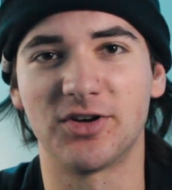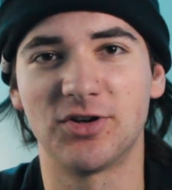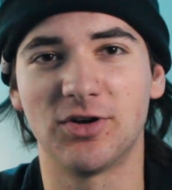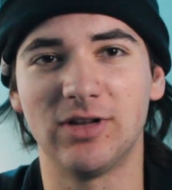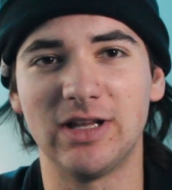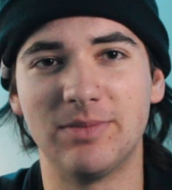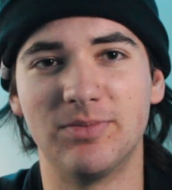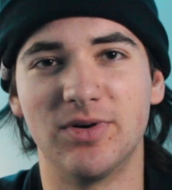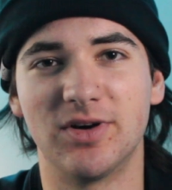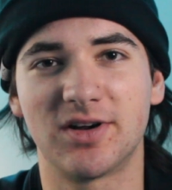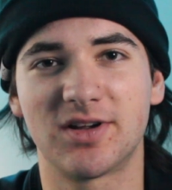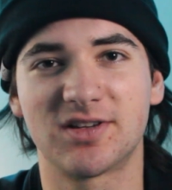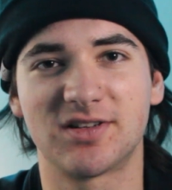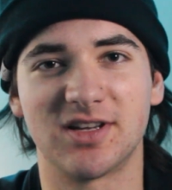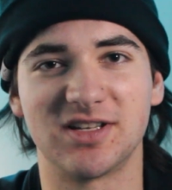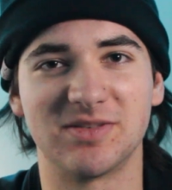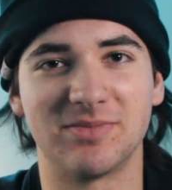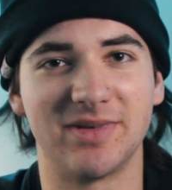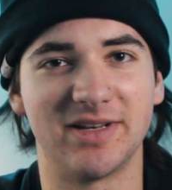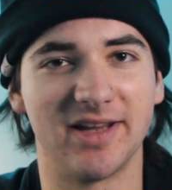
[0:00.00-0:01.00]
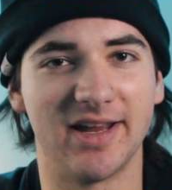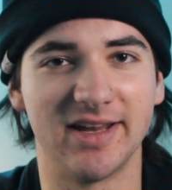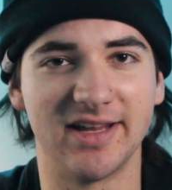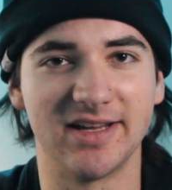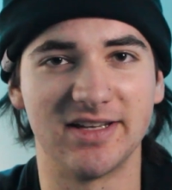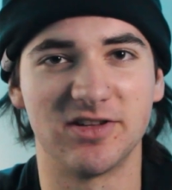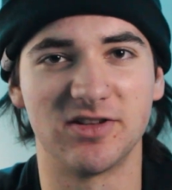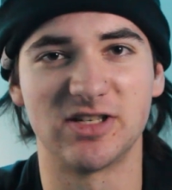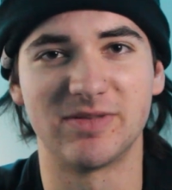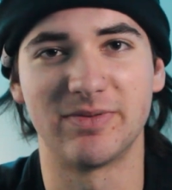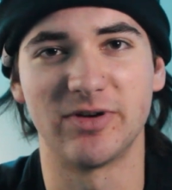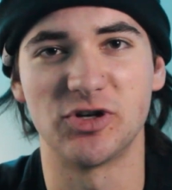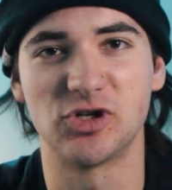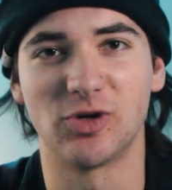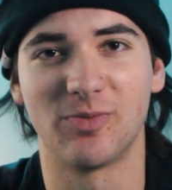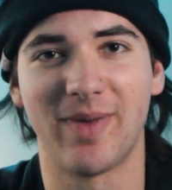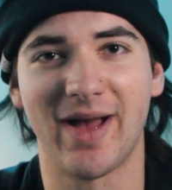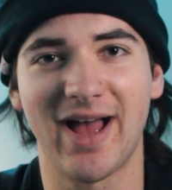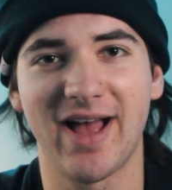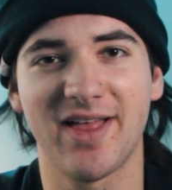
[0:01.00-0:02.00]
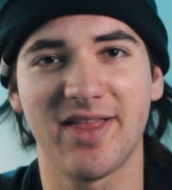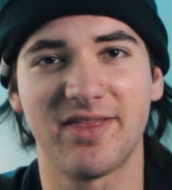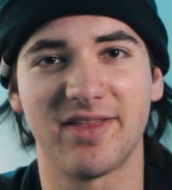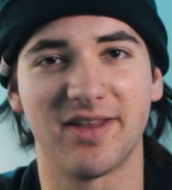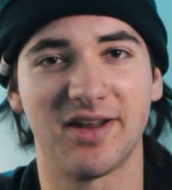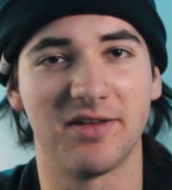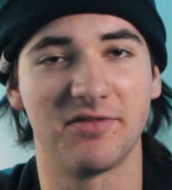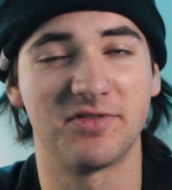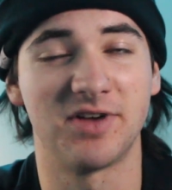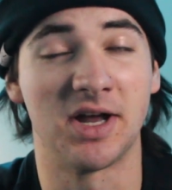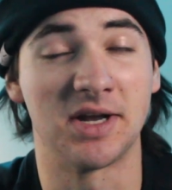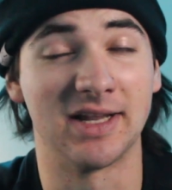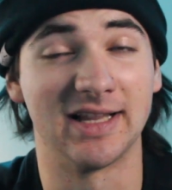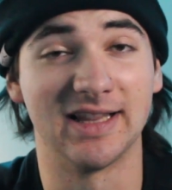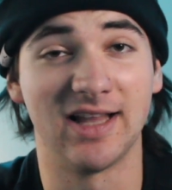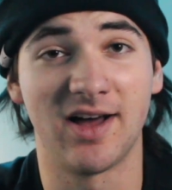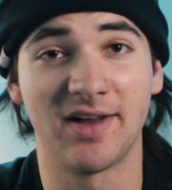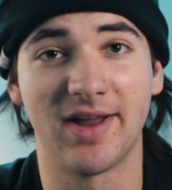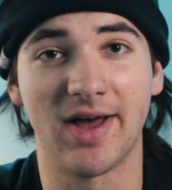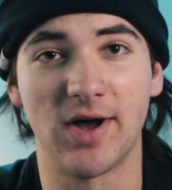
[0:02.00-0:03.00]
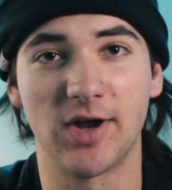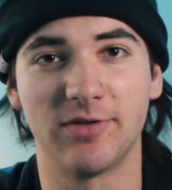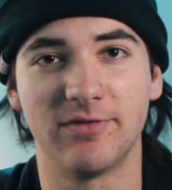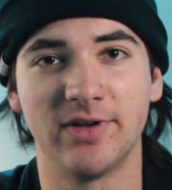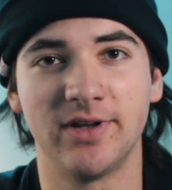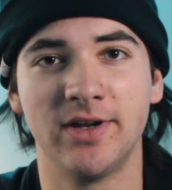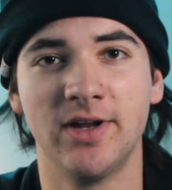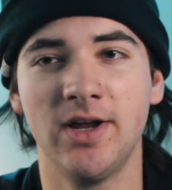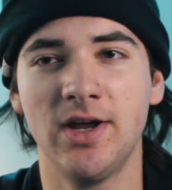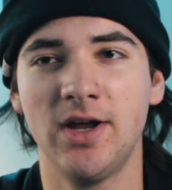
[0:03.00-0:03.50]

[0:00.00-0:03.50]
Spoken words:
Tolle books because I've been getting into the spiritual path, and I've gotten a lot out of it.